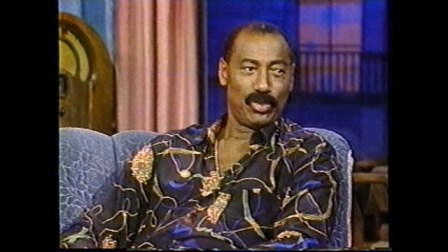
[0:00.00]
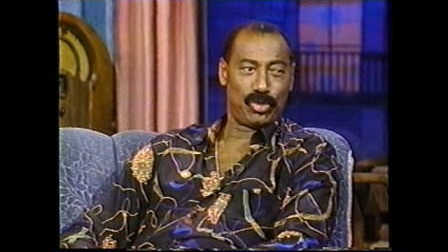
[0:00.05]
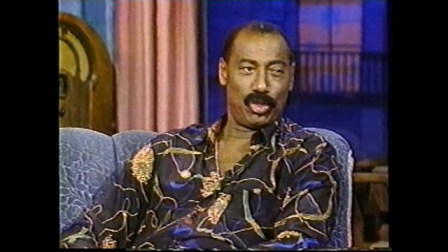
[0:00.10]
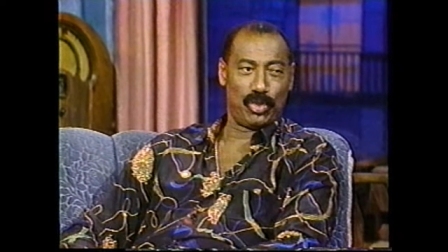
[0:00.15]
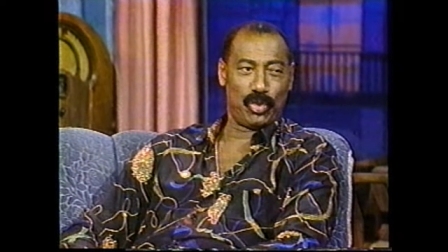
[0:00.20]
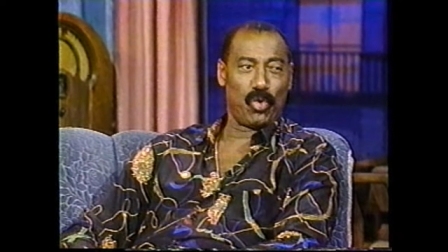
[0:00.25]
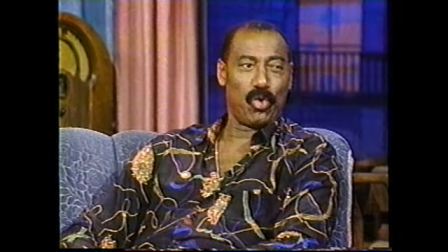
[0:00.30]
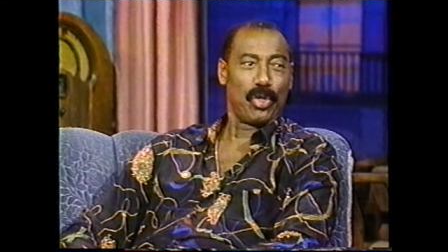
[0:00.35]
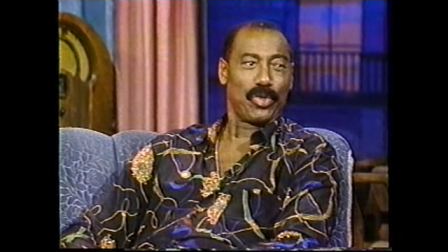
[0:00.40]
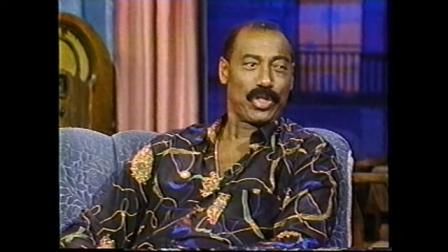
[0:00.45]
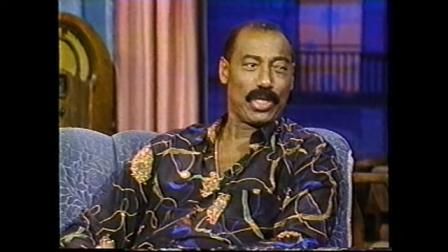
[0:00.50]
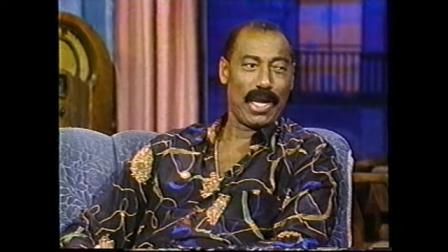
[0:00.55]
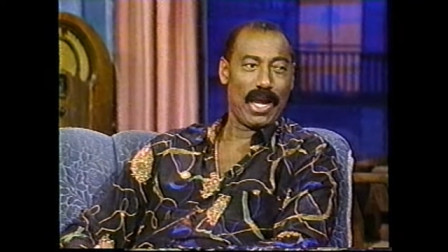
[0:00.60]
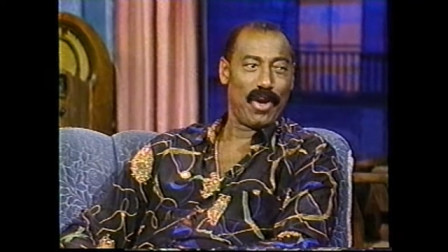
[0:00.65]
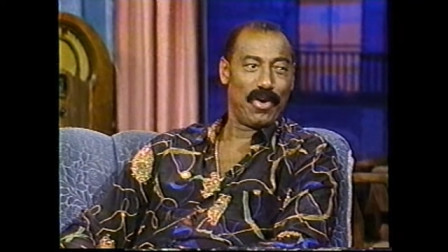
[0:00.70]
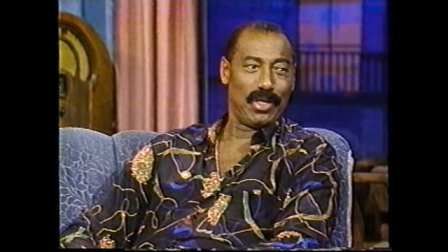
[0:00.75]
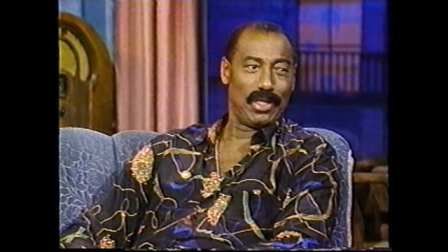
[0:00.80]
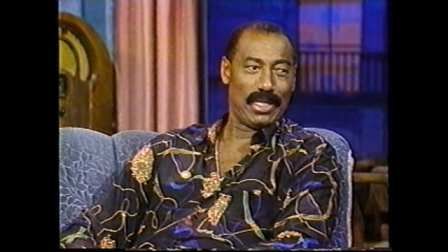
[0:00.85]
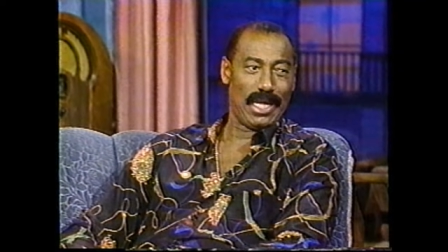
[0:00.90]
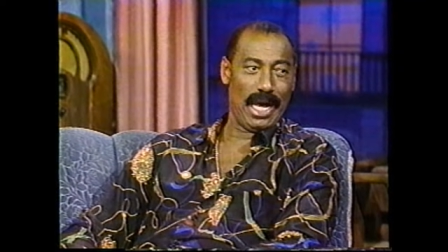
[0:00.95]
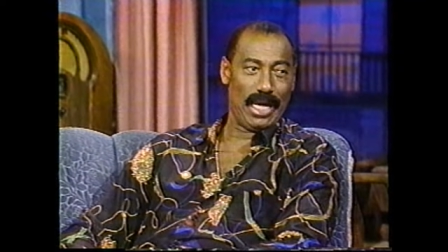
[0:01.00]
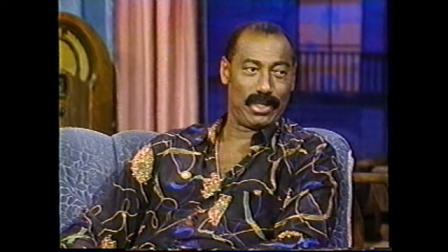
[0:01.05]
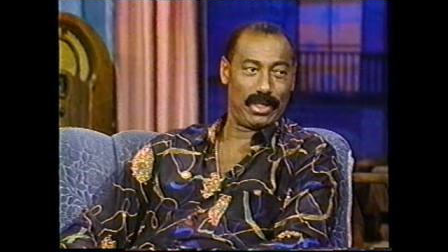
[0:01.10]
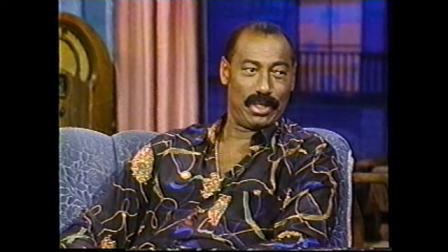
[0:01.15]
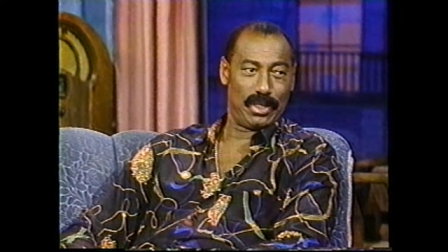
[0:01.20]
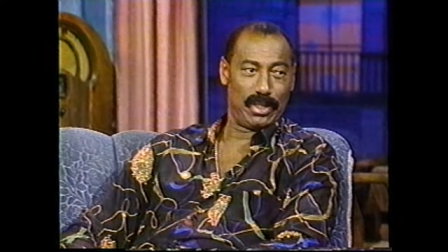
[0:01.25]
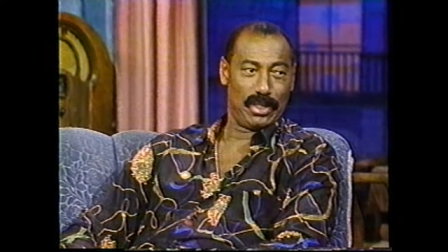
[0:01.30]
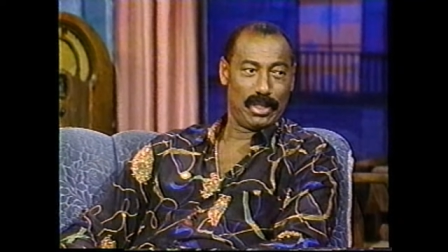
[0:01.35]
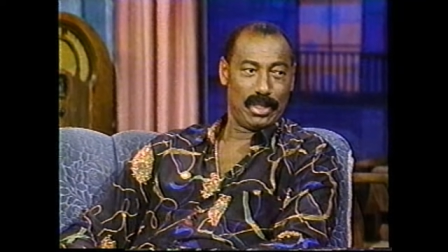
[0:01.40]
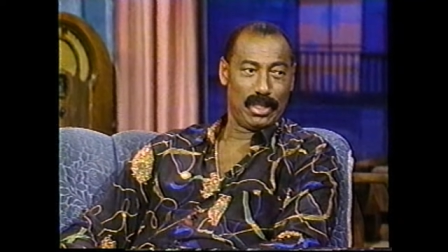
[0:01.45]
to North Carolina,
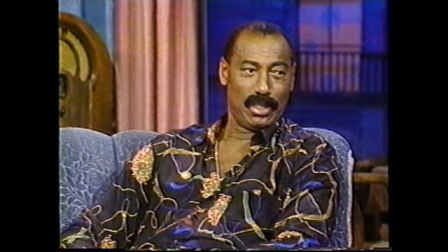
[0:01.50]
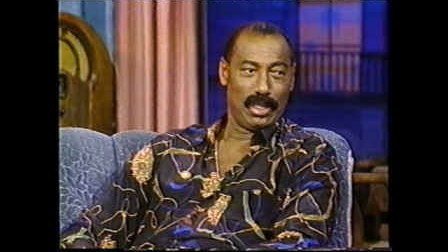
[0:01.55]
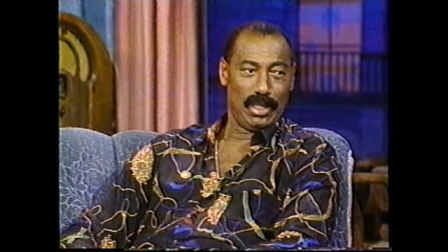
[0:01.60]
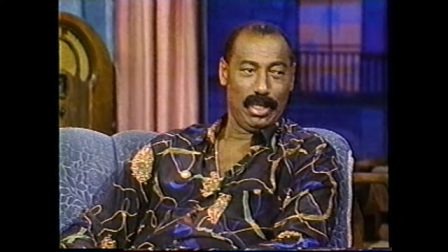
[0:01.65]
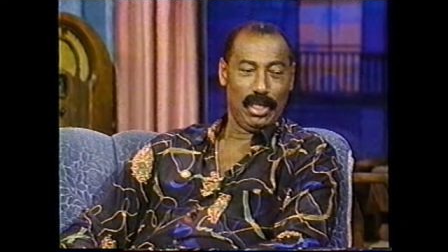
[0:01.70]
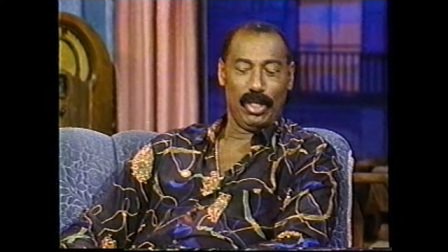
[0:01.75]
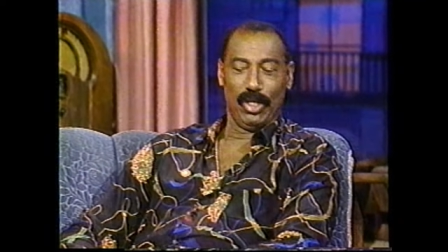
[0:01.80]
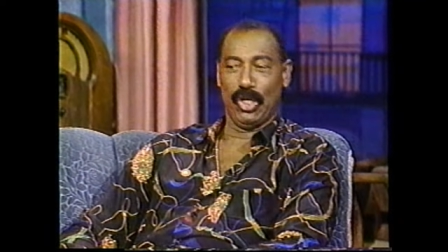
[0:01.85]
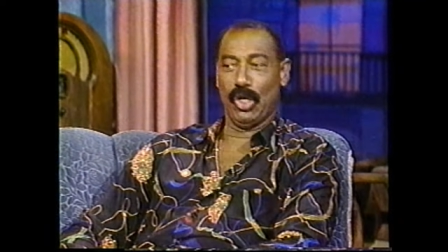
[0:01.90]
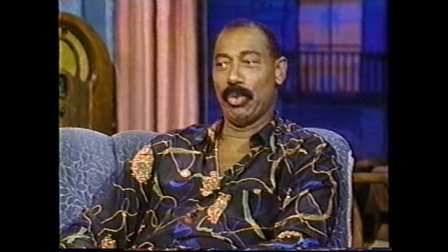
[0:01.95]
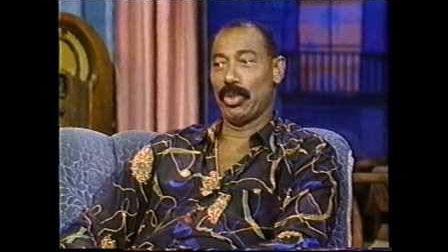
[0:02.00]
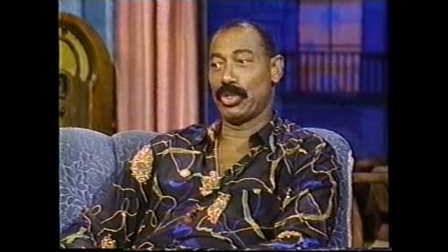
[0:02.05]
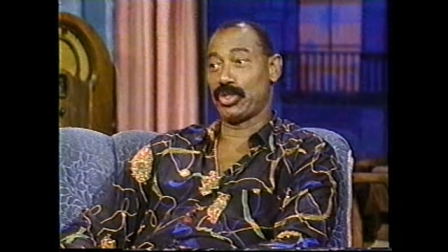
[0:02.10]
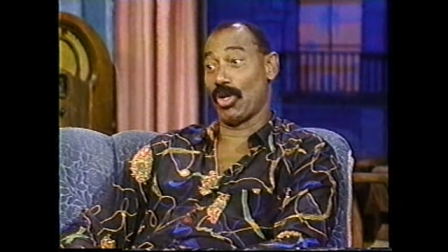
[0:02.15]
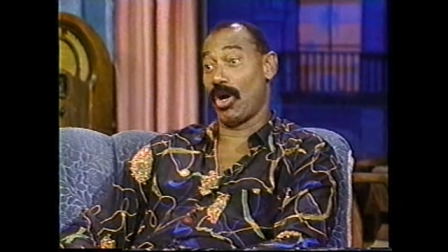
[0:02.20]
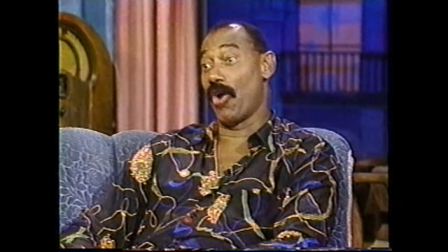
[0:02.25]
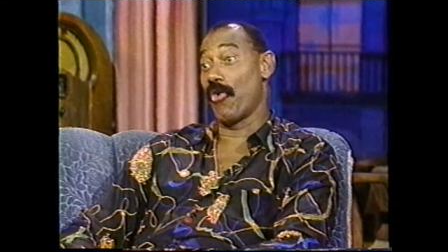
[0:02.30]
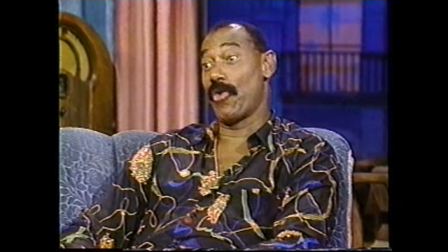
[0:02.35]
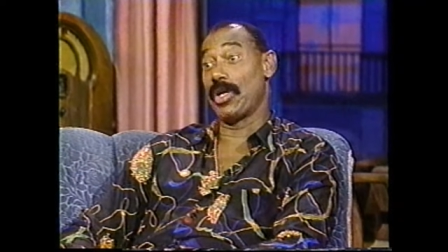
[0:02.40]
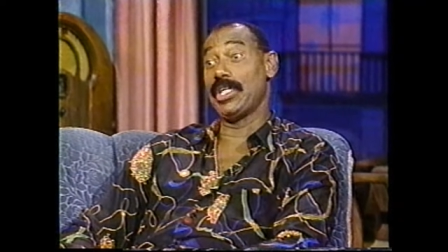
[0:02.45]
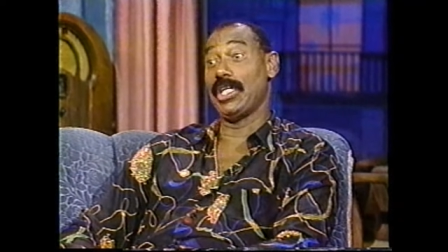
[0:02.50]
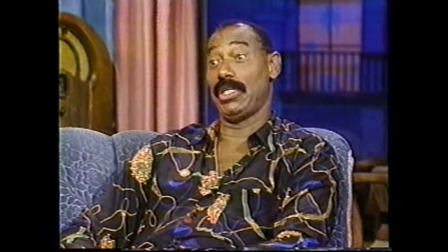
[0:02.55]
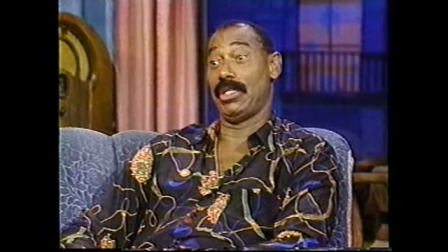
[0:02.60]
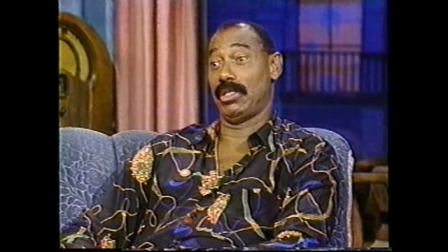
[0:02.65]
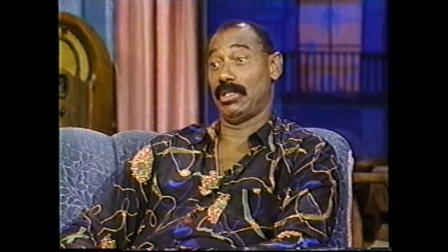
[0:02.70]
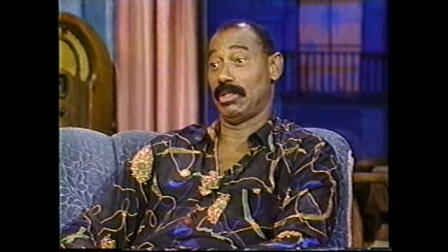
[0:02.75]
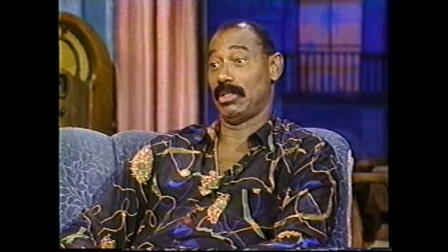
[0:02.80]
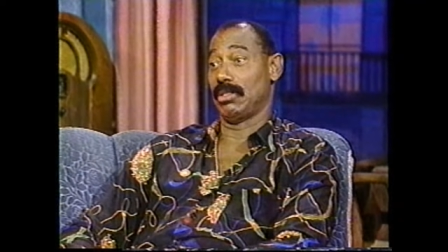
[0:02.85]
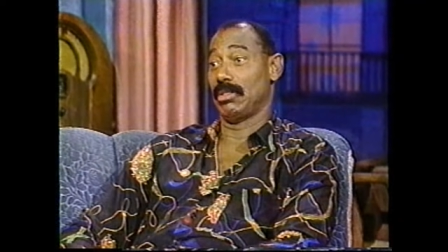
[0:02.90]
who was already